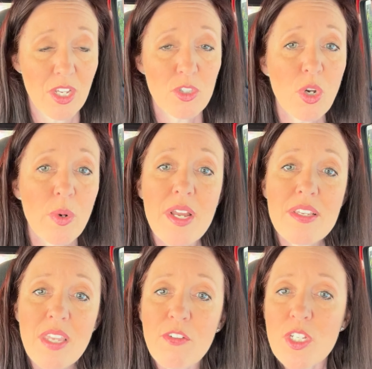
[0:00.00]
So
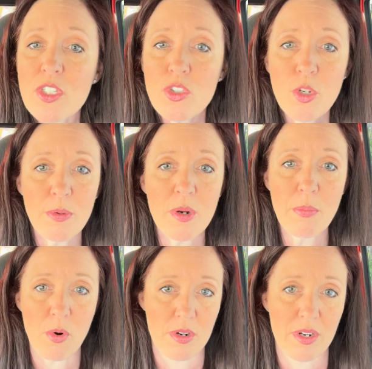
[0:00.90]
safety is super
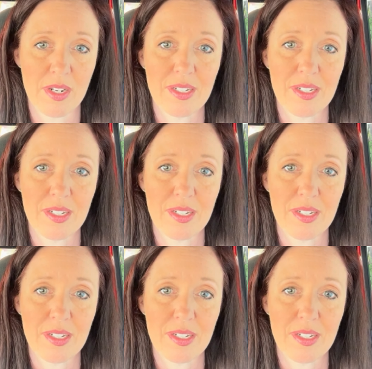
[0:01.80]
important.